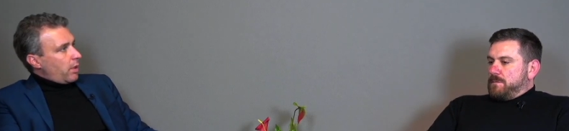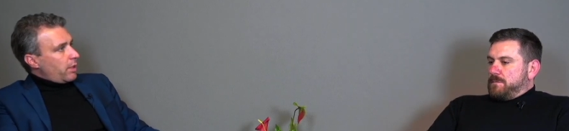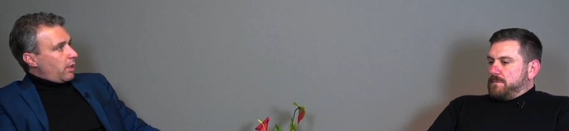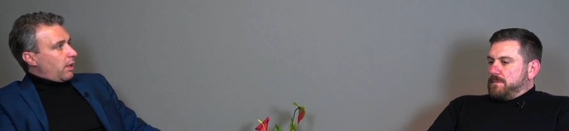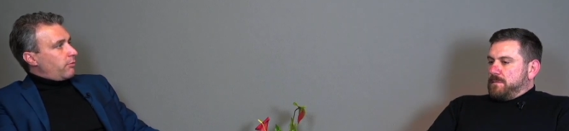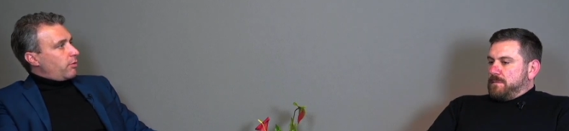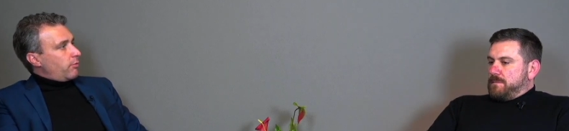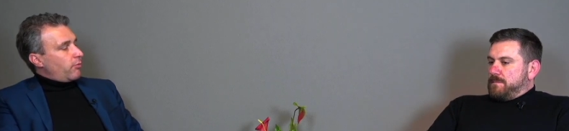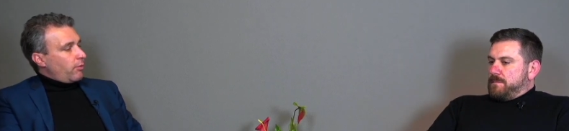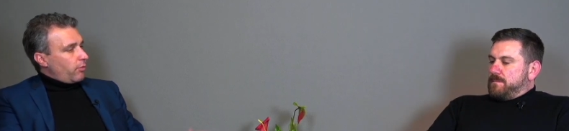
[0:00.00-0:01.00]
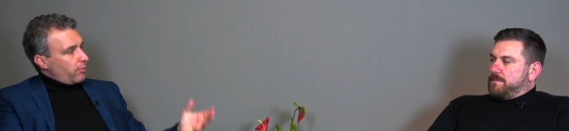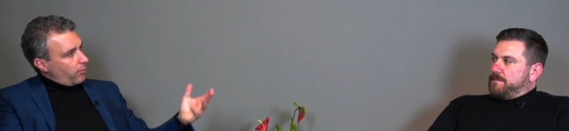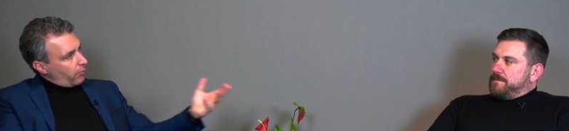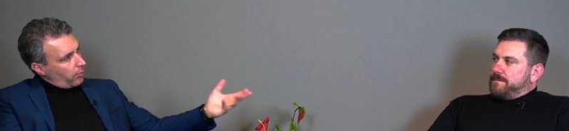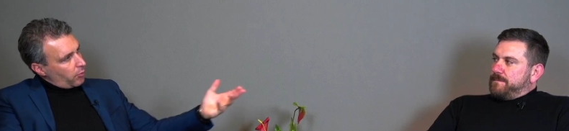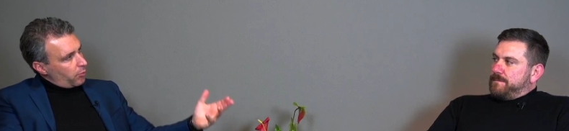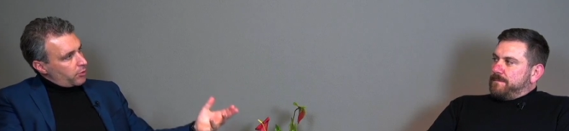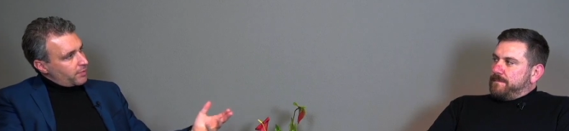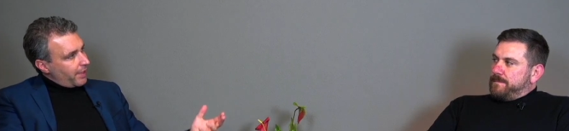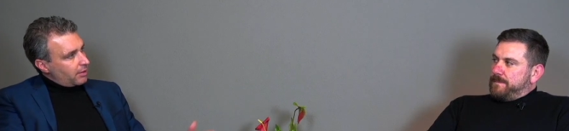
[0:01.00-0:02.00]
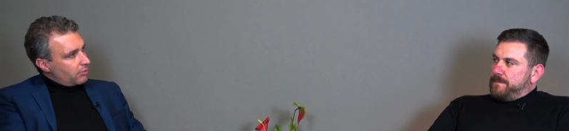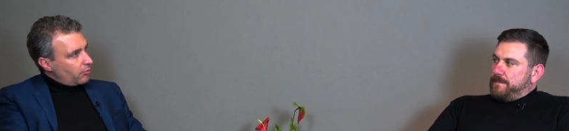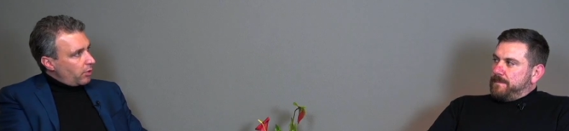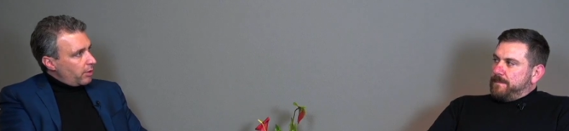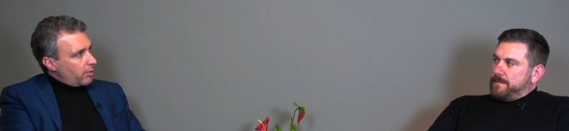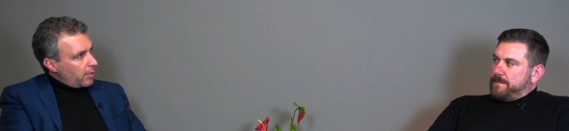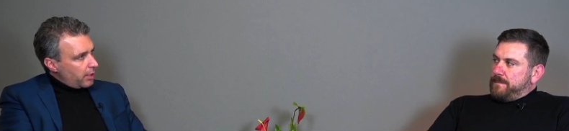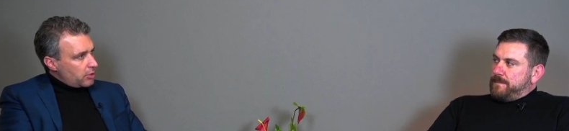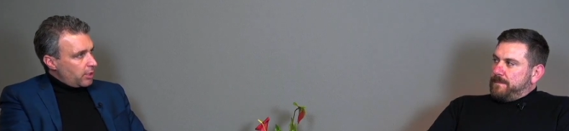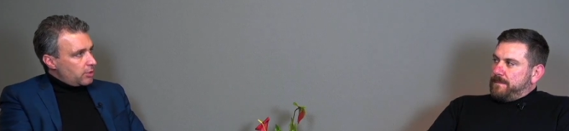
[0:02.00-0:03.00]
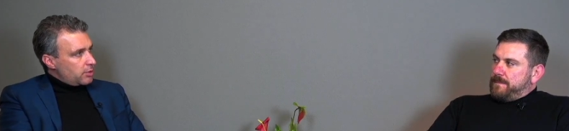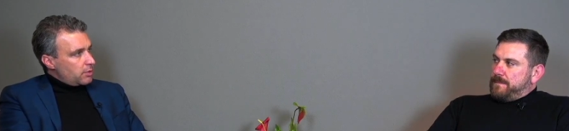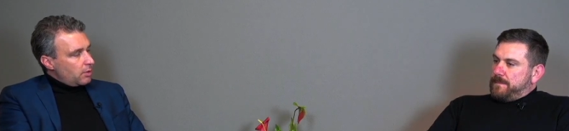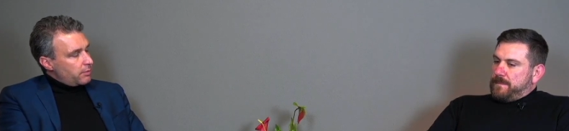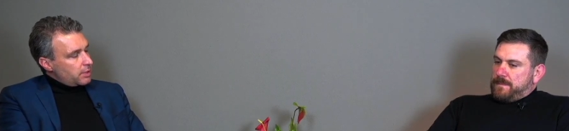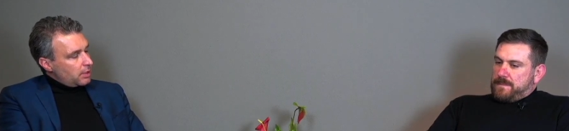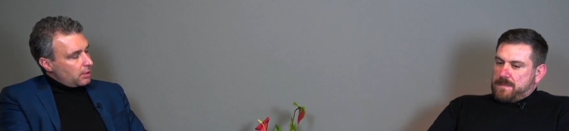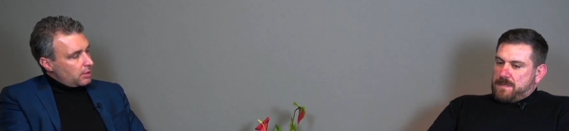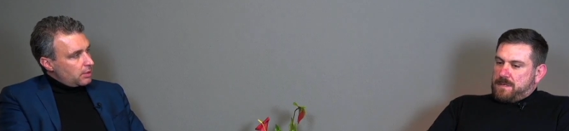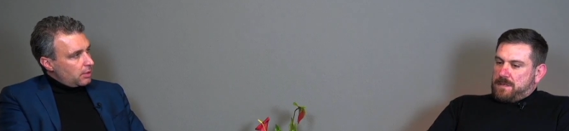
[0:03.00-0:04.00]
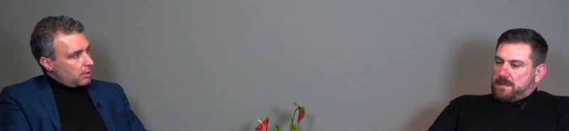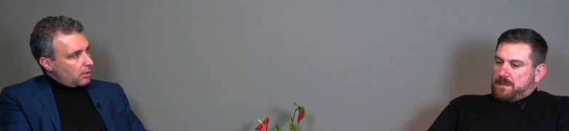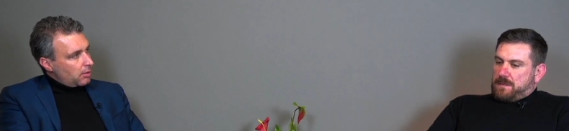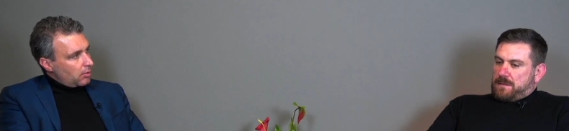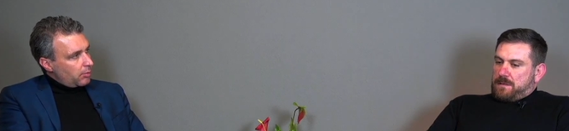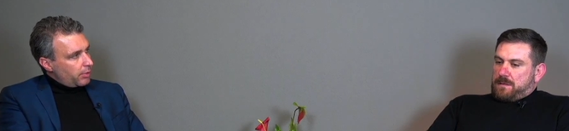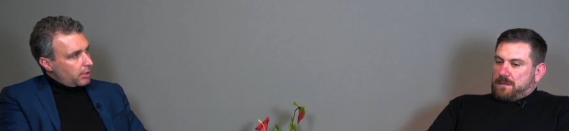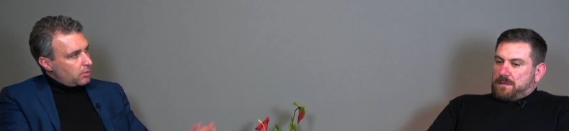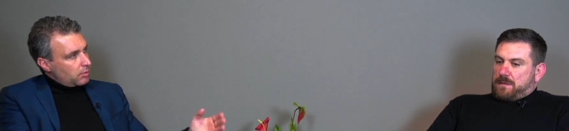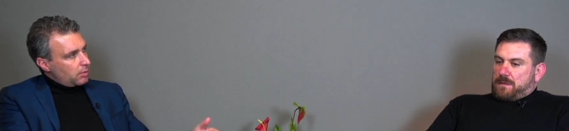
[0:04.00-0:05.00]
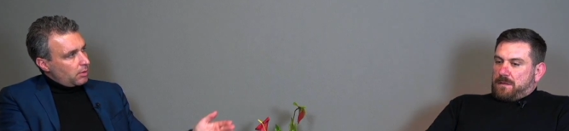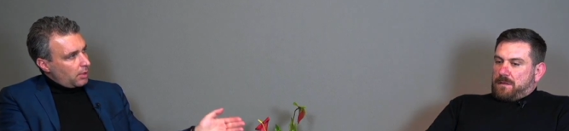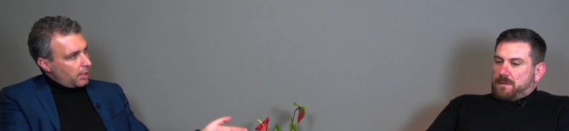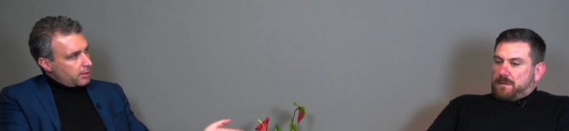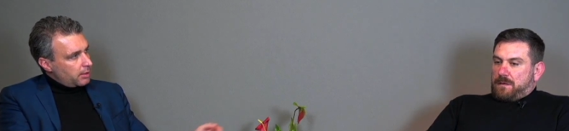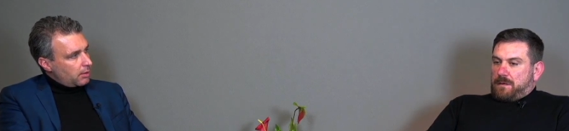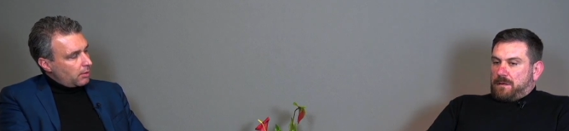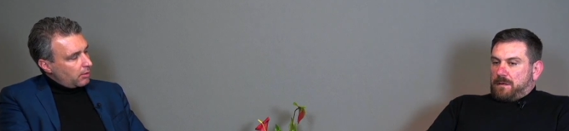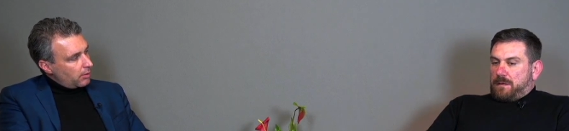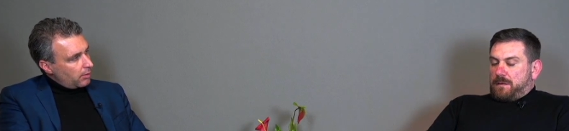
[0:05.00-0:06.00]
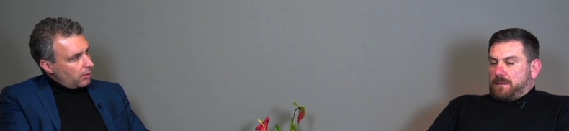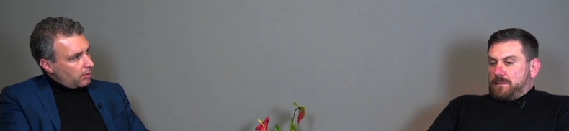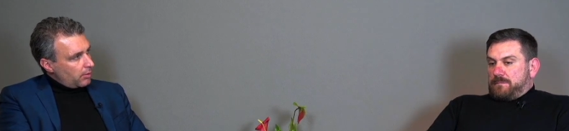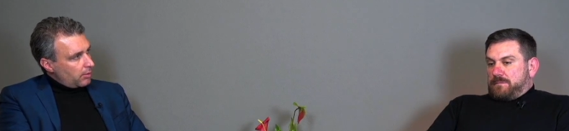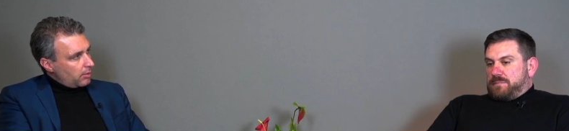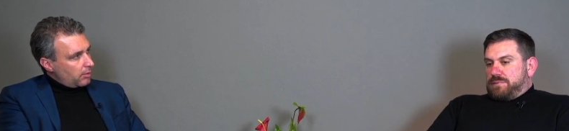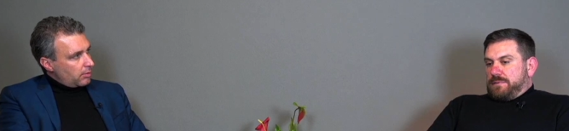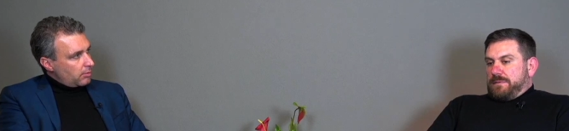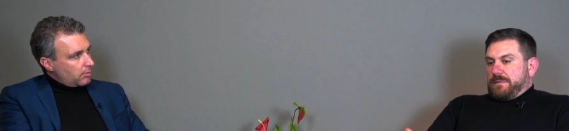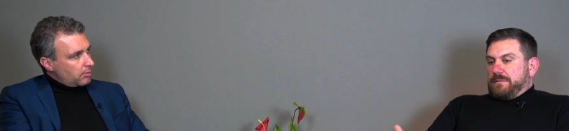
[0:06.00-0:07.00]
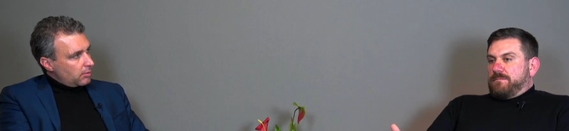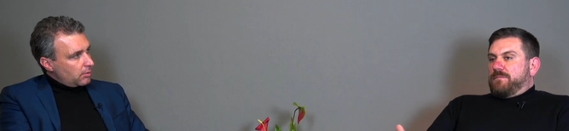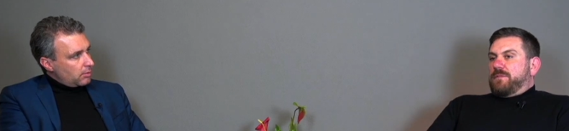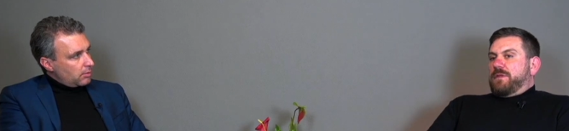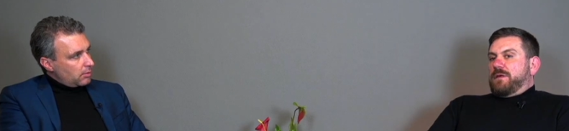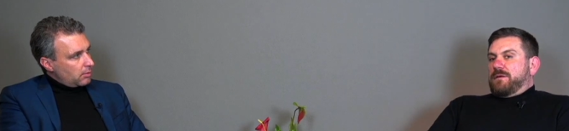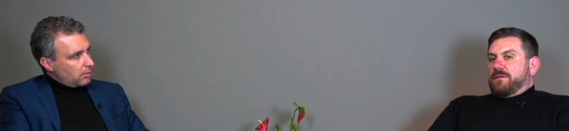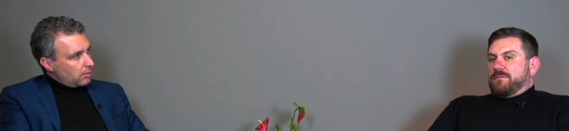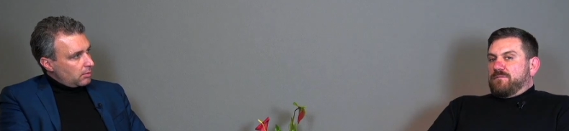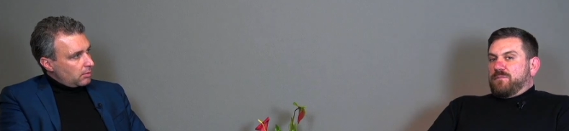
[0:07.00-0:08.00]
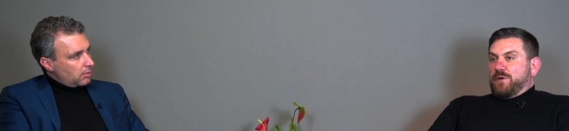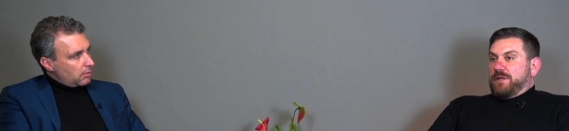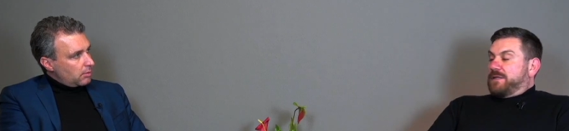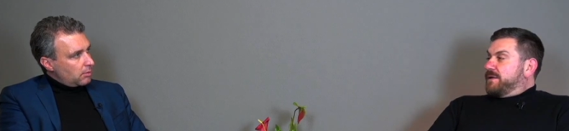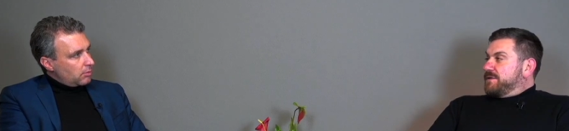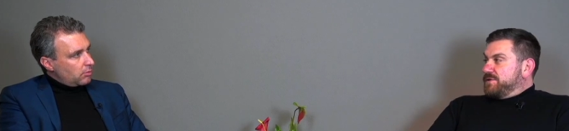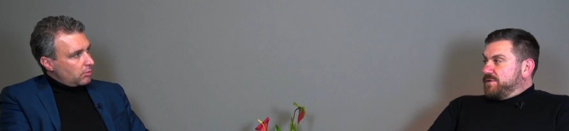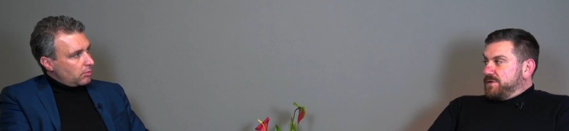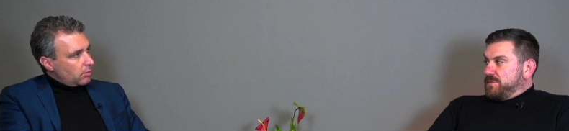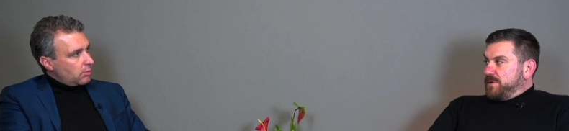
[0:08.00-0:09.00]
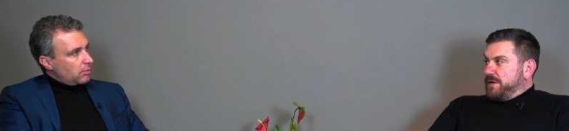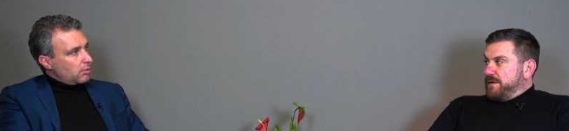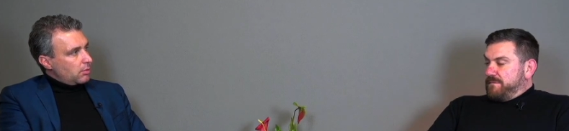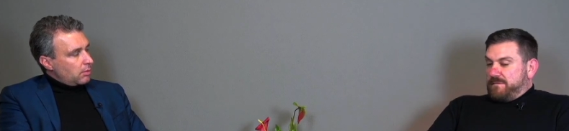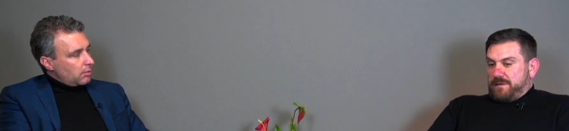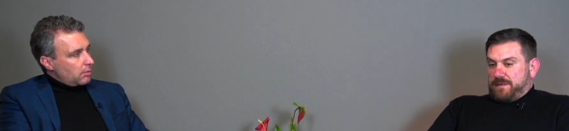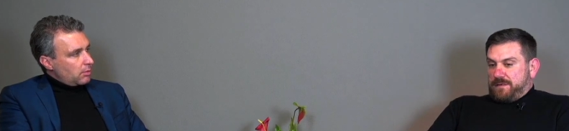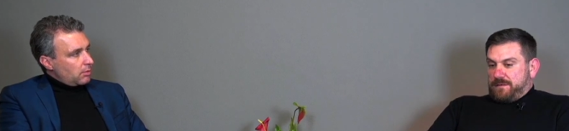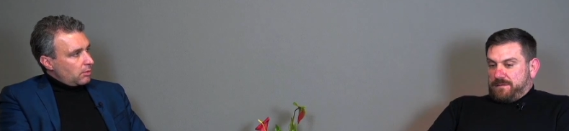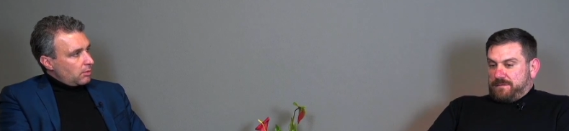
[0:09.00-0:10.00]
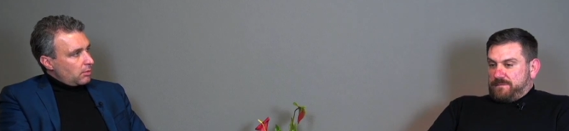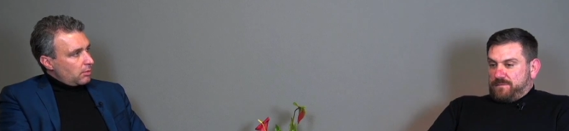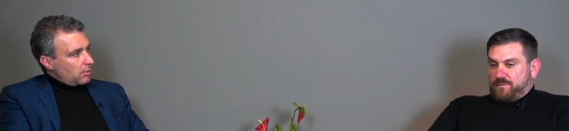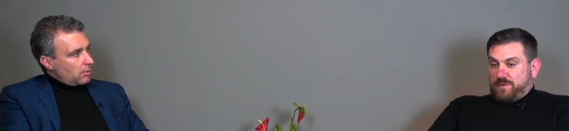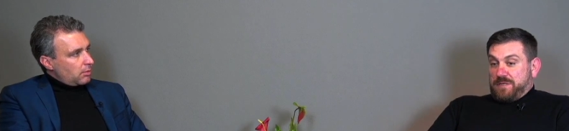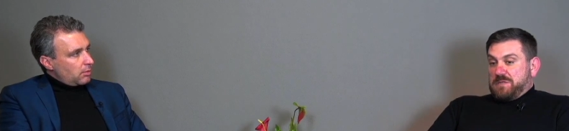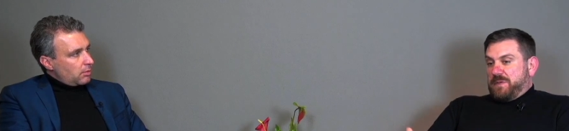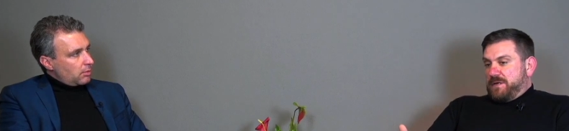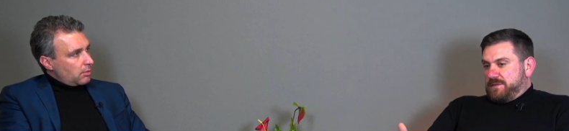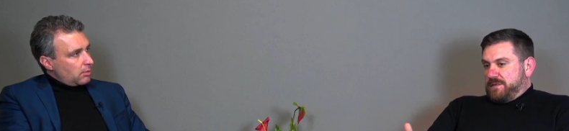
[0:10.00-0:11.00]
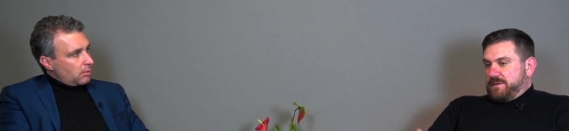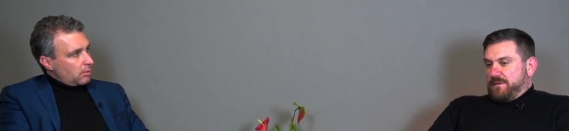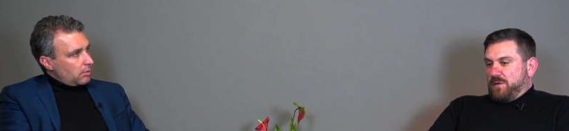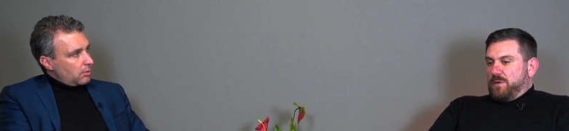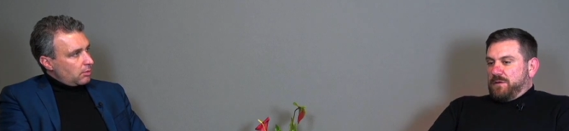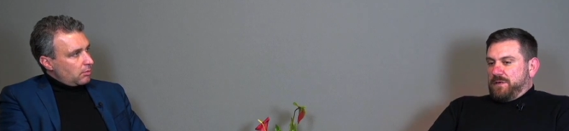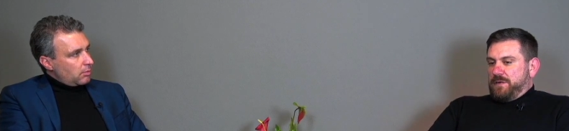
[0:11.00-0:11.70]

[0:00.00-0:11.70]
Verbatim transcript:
Speaker 1: are, from, from, from your perspective, what are the main changes you have seen this year compared to last year?
Speaker 2: Um, the political situation we have, uh, we're experiencing the whole year